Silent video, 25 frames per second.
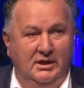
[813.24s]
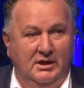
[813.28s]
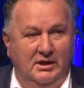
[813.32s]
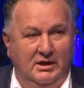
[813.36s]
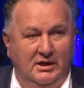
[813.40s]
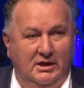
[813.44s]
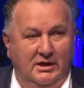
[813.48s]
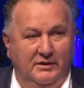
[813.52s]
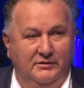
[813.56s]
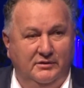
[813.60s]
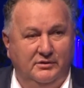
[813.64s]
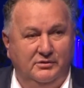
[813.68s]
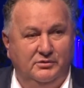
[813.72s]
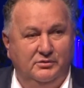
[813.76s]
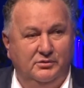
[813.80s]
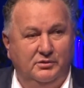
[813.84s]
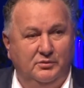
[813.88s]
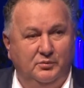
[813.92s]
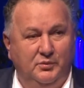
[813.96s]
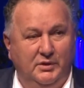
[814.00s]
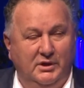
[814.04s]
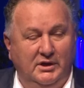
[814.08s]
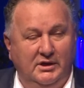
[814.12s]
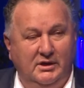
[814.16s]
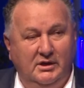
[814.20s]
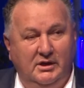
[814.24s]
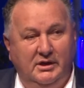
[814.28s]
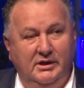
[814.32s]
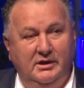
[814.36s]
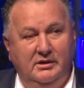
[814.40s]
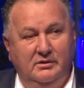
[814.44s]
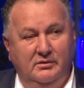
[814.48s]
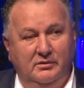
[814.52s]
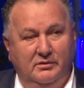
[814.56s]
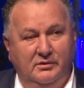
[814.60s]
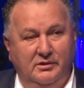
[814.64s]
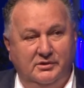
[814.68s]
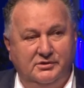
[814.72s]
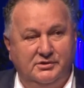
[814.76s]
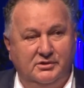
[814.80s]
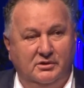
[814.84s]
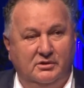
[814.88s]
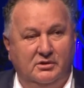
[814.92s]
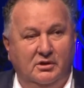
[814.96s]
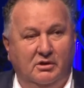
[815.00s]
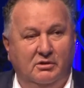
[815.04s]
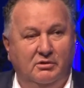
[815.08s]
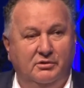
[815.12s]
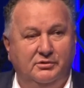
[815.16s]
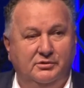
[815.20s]
Either do it willingly or there's a
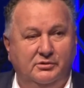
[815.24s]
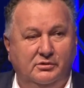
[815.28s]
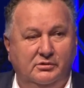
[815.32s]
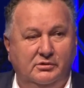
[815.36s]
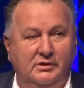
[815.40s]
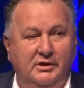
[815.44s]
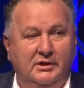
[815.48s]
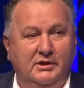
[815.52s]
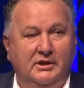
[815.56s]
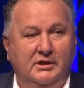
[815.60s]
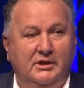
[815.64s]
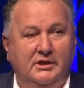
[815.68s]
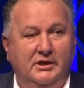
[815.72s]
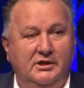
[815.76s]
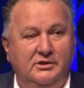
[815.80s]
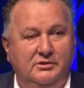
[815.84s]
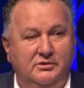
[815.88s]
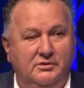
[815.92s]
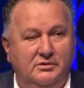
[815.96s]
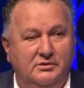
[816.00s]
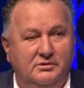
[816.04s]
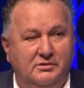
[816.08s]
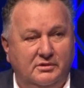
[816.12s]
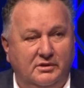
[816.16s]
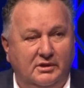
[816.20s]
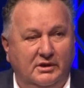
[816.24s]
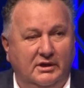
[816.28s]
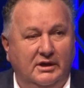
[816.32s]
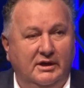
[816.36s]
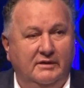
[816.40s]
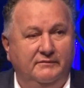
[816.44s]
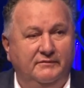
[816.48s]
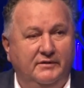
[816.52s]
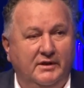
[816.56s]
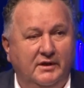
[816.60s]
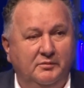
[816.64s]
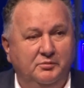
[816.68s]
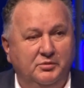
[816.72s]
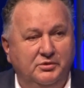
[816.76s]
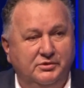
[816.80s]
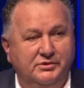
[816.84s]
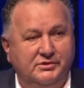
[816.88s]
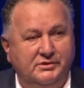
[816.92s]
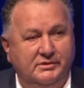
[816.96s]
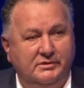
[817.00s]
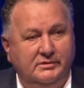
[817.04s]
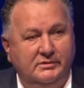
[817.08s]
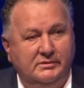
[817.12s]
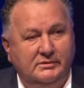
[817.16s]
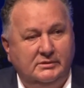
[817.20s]
corridor going to lead you to the Ngāwhā
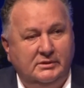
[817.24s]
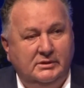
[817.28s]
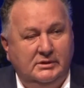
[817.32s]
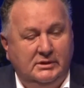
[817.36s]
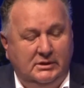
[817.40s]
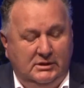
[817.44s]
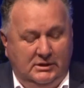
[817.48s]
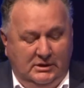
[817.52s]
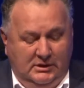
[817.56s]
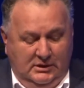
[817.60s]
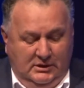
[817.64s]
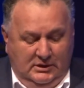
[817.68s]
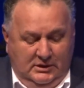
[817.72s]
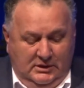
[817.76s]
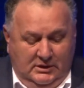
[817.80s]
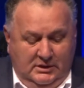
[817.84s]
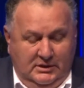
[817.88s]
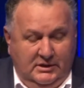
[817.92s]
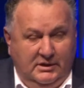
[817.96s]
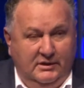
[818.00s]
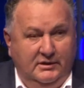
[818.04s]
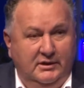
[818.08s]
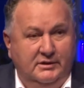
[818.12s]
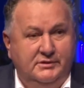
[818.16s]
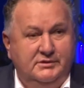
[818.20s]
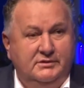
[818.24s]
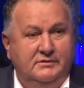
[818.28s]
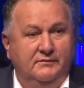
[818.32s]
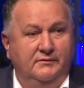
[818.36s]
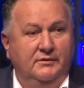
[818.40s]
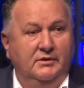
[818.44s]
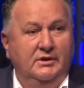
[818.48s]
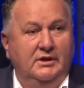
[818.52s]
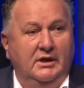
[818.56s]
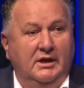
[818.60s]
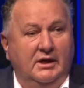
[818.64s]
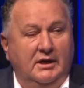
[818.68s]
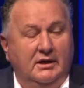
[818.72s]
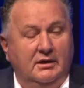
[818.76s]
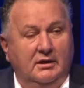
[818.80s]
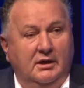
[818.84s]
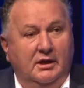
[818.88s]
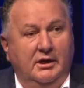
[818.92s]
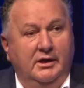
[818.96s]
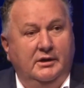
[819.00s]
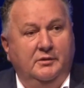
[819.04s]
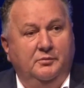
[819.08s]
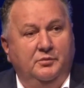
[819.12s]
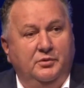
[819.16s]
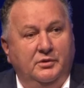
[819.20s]
prison. And that's the very
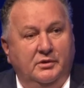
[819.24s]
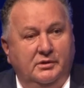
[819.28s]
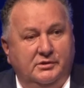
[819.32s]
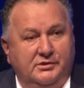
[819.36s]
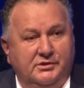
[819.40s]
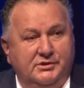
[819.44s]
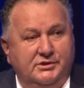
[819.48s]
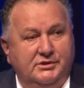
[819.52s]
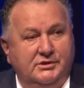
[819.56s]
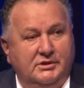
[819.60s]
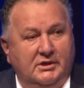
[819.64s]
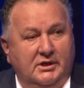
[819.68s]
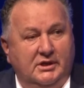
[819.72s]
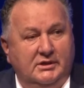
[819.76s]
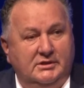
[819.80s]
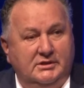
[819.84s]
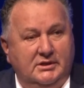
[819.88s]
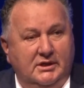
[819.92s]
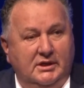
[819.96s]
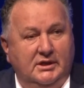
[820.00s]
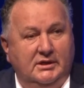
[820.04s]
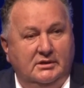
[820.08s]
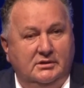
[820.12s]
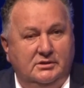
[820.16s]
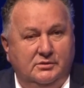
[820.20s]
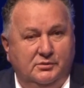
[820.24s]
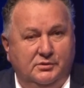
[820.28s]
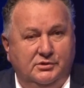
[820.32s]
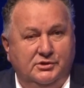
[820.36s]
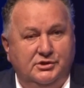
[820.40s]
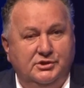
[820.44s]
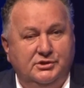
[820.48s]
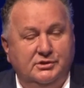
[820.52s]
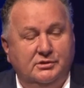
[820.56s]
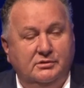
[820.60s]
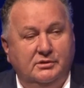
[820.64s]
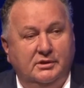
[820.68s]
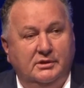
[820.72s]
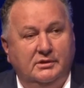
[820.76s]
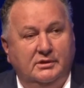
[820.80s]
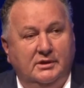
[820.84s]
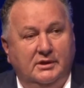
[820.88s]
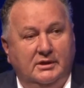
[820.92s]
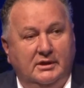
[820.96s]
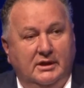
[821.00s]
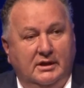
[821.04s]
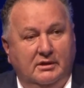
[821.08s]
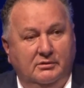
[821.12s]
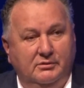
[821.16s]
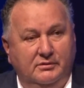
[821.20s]
hard-line approach I take to ensuring
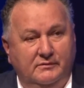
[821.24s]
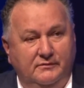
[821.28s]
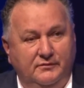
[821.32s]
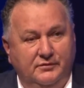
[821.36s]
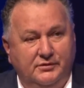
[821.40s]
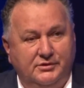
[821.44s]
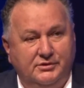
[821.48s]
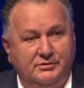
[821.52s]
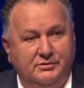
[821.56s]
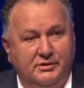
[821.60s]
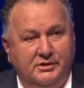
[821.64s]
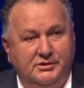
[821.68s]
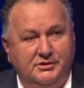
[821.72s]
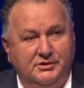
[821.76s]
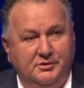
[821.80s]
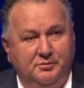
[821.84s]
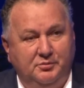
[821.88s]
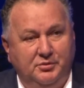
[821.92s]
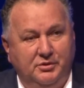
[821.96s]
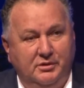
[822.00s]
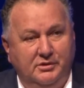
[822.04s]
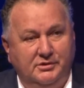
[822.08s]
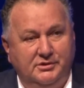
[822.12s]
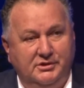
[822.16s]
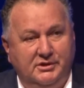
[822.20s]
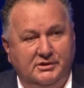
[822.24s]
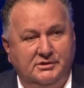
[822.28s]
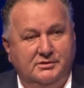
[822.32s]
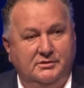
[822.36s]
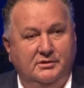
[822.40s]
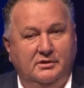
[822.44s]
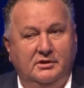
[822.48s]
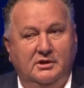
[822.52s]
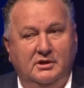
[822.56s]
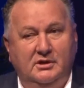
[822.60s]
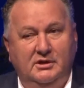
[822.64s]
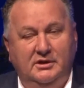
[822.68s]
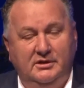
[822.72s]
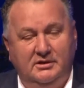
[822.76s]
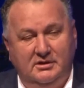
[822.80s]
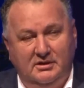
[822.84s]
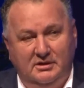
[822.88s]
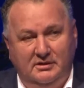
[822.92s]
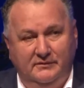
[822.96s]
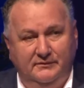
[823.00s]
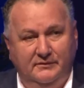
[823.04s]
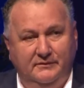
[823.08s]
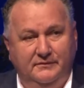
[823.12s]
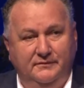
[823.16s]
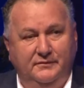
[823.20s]
that our infrastructure projects not only
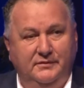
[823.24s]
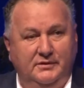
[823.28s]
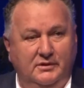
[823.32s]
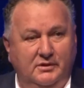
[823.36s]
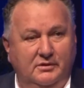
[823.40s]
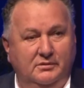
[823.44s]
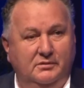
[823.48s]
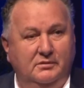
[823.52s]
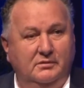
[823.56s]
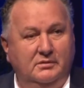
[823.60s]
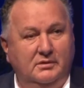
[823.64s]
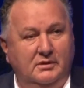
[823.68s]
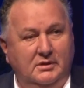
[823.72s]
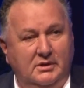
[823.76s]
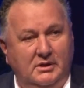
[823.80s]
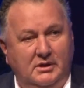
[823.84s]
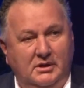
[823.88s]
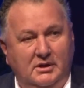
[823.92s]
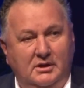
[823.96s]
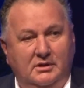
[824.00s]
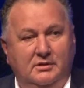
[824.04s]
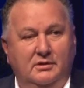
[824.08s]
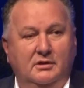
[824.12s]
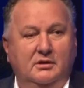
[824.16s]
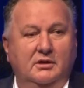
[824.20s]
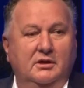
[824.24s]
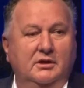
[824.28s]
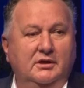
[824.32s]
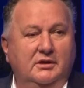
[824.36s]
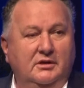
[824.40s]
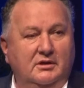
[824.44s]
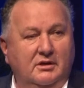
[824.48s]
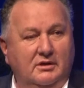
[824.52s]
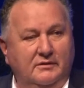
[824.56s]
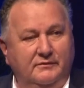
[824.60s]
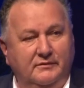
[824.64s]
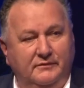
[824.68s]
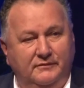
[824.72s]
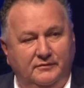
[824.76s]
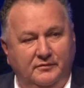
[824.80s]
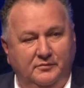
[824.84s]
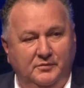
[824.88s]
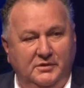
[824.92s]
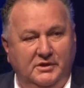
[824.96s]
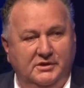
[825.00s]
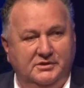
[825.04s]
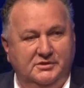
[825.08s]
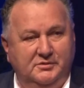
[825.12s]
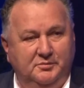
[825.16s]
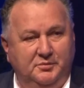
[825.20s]
deliver for you, not only deliver for
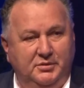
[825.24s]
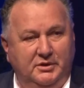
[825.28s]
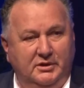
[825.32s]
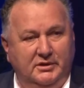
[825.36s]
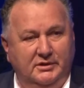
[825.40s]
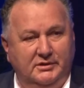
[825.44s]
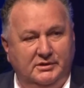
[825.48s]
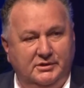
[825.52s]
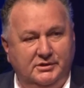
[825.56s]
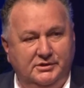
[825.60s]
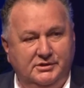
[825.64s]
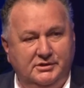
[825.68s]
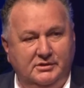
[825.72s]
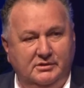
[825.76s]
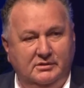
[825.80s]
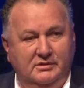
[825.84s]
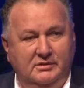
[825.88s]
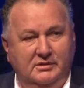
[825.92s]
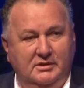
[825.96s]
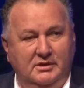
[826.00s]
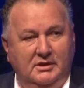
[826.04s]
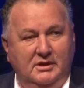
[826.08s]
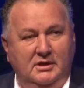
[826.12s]
me as a politician,